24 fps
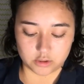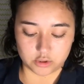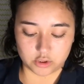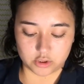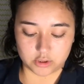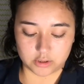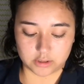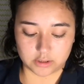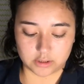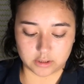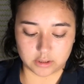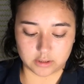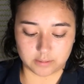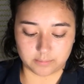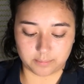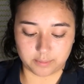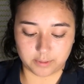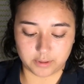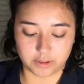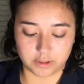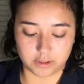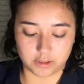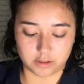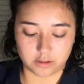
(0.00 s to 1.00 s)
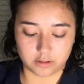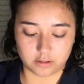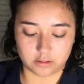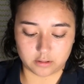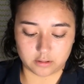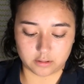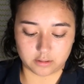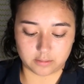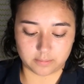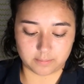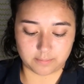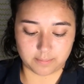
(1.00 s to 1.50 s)
Just gonna put it
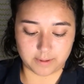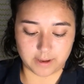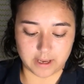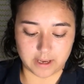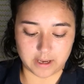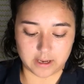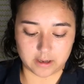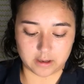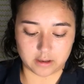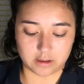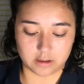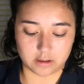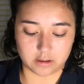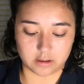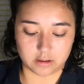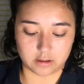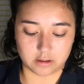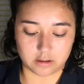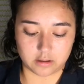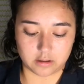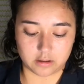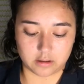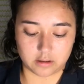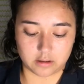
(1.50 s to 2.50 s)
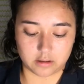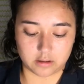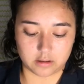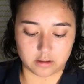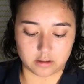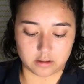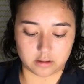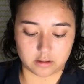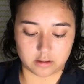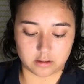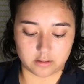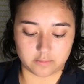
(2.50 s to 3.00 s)
on the back
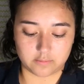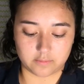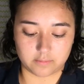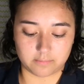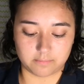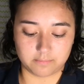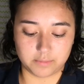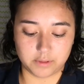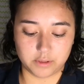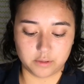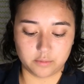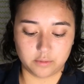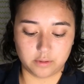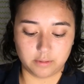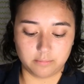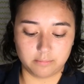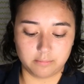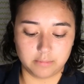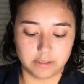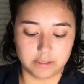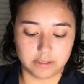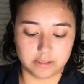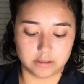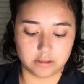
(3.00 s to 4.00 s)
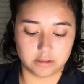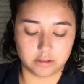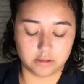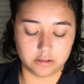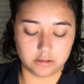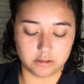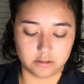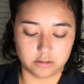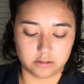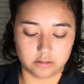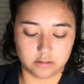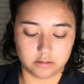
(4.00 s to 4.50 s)
end of a beauty
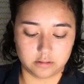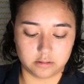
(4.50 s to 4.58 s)
blender,